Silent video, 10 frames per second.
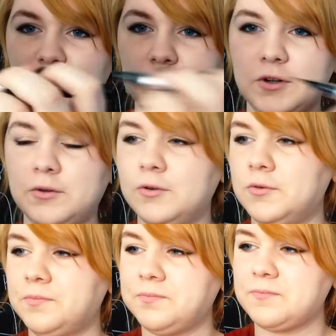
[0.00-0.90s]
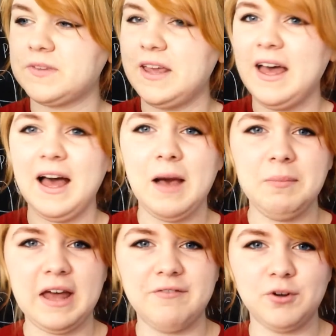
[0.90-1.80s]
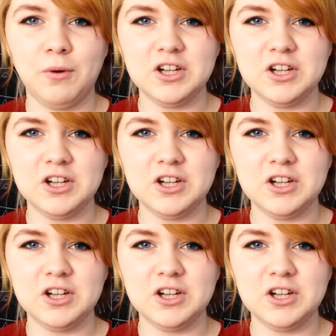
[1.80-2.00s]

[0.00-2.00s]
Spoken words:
It's super cool. I'm gonna have to